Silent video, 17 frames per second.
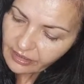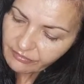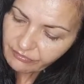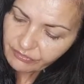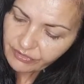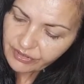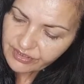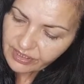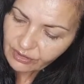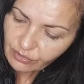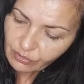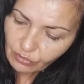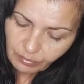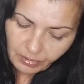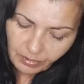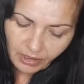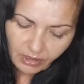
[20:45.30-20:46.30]
every
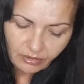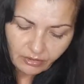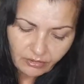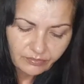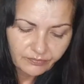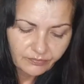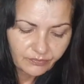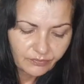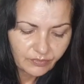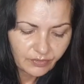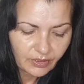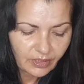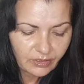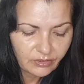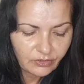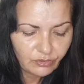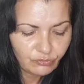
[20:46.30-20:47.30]
single part
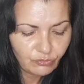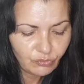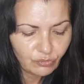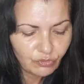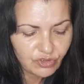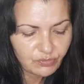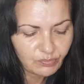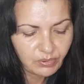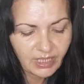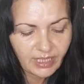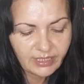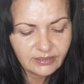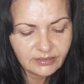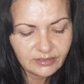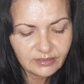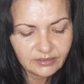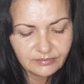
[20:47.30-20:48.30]
in the rose
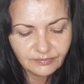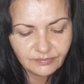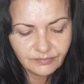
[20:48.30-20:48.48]
plant